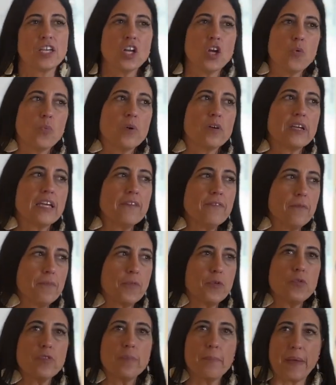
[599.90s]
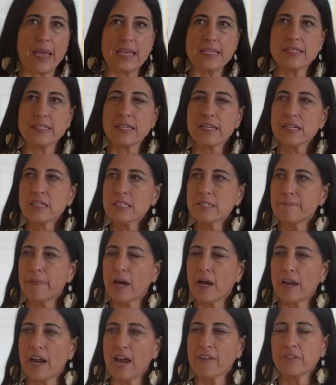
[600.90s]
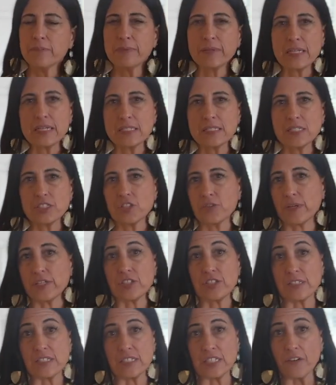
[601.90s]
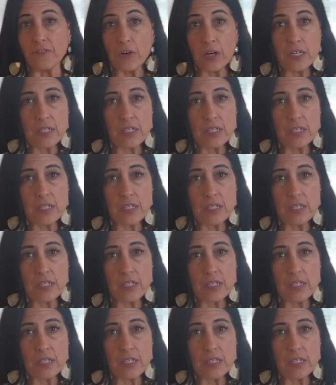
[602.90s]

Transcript: We'll give them through the basics, but everybody's situation's different.